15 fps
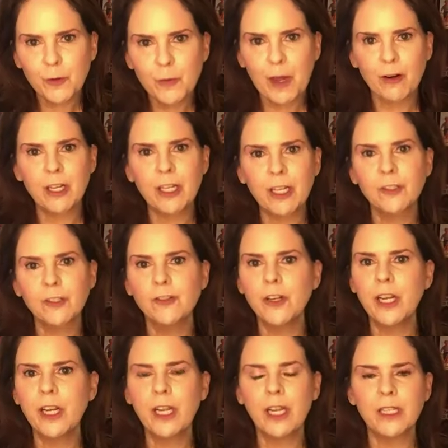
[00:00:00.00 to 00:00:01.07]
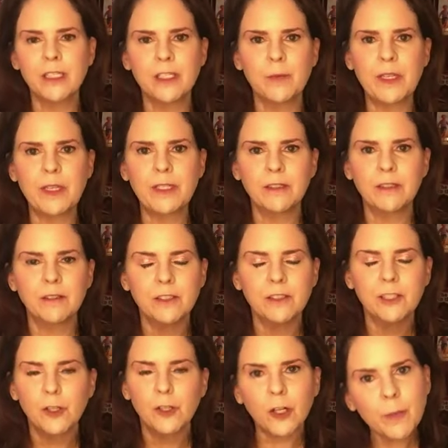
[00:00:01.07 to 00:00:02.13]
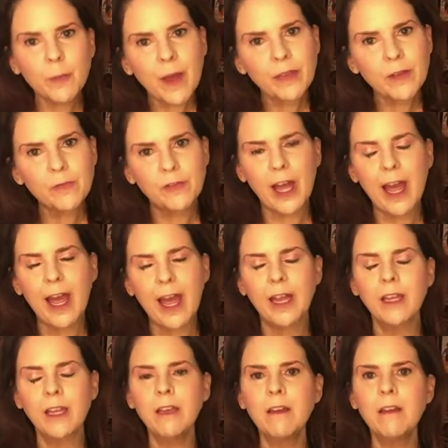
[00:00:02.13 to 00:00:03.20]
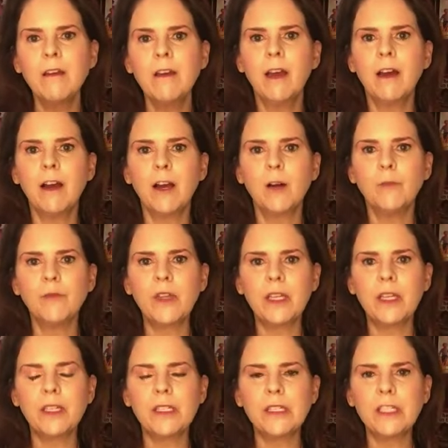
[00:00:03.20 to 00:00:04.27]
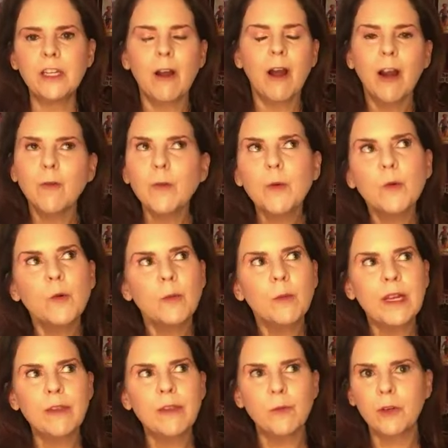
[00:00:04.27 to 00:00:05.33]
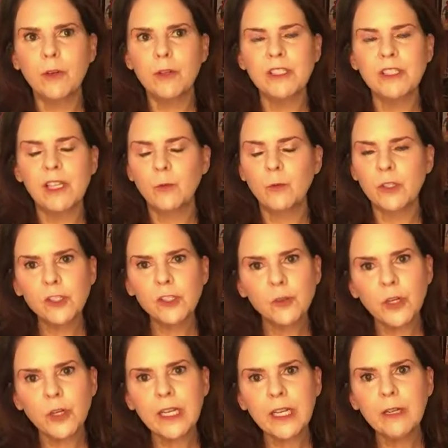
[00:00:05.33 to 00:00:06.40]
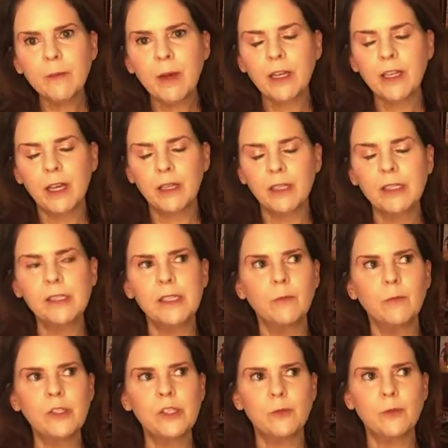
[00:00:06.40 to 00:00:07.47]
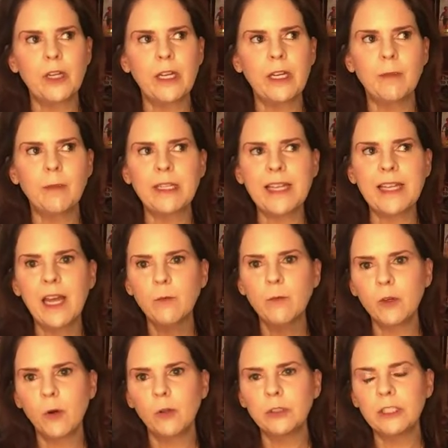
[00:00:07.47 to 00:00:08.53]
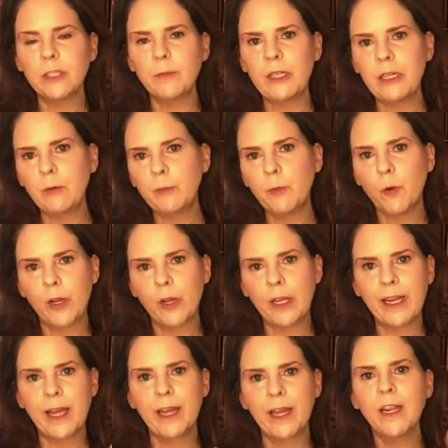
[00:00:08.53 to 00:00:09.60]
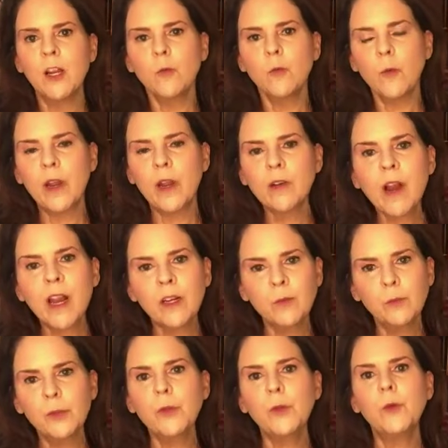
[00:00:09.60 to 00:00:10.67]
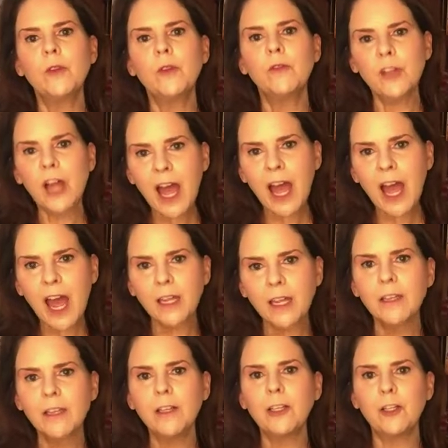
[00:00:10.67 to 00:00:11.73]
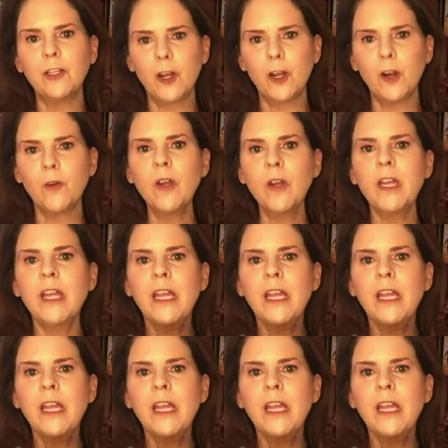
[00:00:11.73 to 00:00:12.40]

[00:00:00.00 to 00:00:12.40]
about our country and to be to learn about the flag um, and you know, I remember when my three, son was three, my youngest son was three, and my dad would hold him and he'd point at red, right, and blue, the flag, you mm-hmm. know,